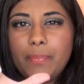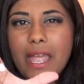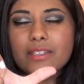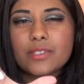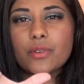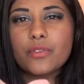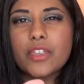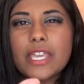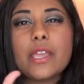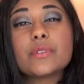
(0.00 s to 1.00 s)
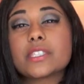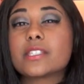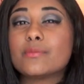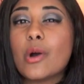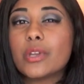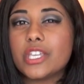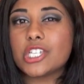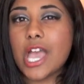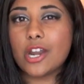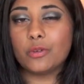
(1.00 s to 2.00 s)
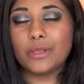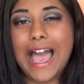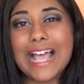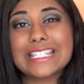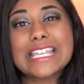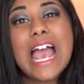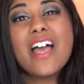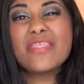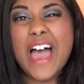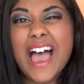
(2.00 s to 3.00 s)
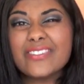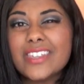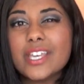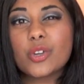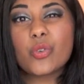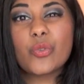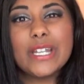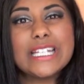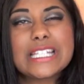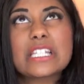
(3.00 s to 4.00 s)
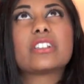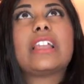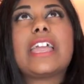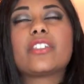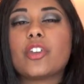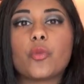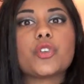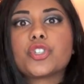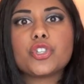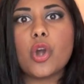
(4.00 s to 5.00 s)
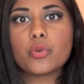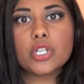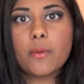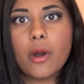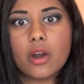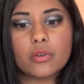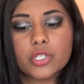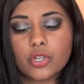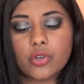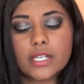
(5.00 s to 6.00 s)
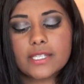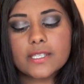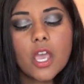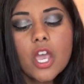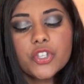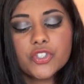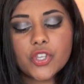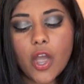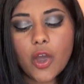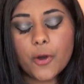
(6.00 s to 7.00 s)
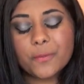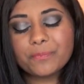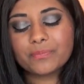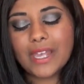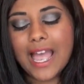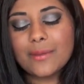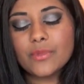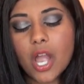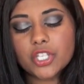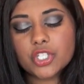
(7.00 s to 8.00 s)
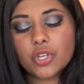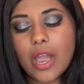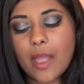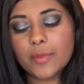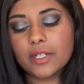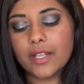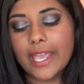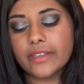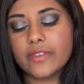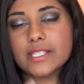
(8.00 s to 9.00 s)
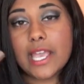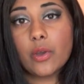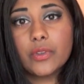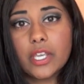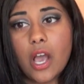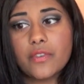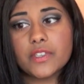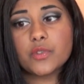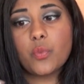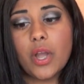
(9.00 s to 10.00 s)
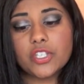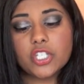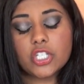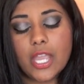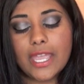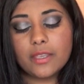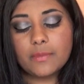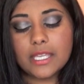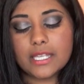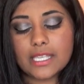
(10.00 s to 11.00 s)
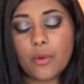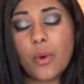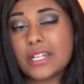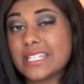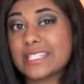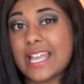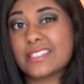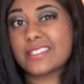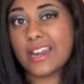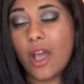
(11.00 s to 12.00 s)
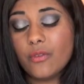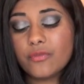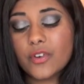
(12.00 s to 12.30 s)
pencil thing, it was the Smoky Shadow Blast. That thing creased like there was no tomorrow to crease. So I'm not sure how I'm gonna like this. I only got this one shade because I wanted to test it out